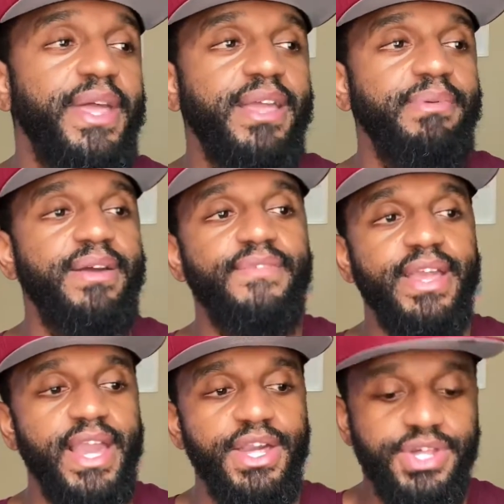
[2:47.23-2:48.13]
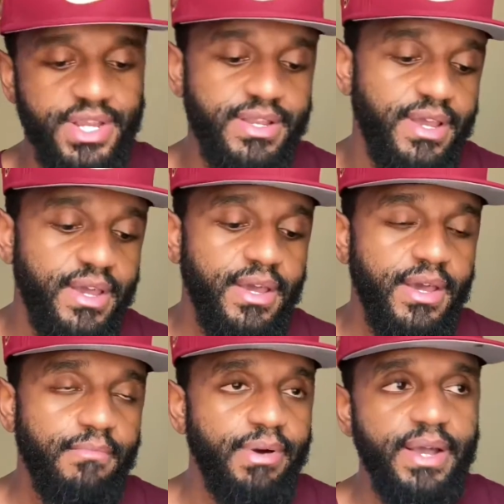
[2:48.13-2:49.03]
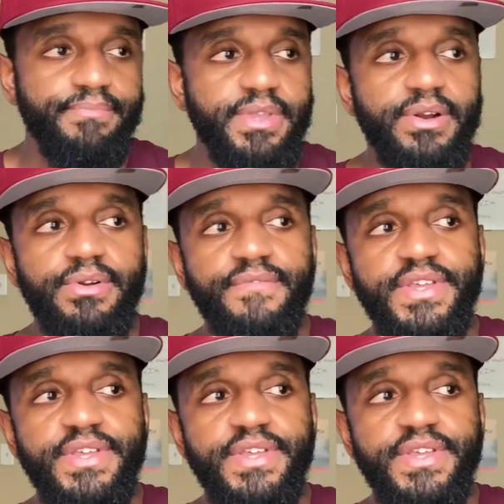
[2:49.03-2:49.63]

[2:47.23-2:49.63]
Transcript: They could be on vacation but you don't know if